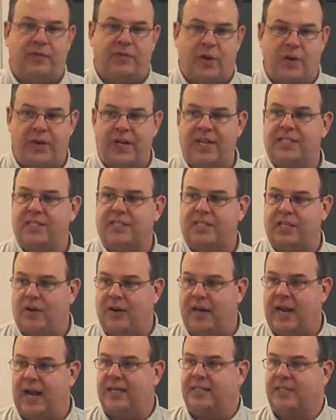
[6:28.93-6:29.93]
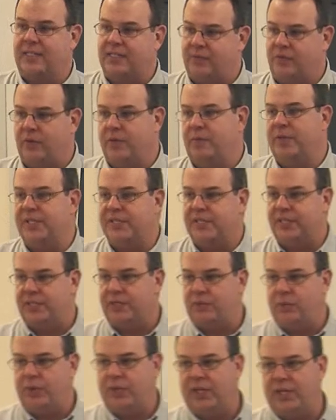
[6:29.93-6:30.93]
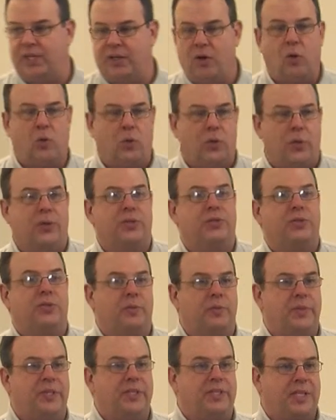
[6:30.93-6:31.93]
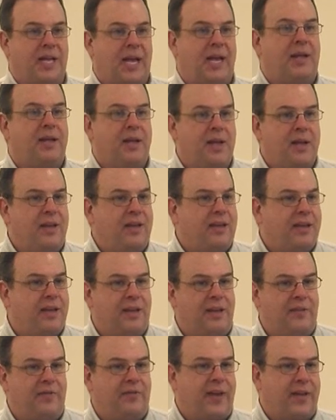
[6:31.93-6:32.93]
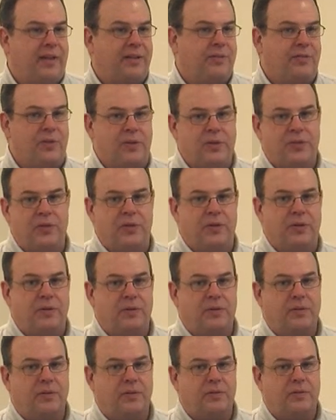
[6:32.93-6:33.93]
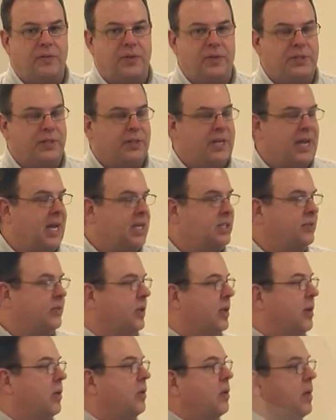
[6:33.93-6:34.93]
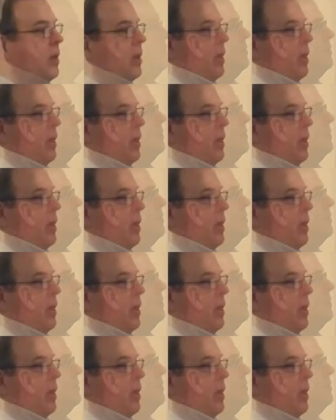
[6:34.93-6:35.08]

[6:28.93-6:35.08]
if they're necessary assets for the business, we need to hold on to them because that can affect future cash flow.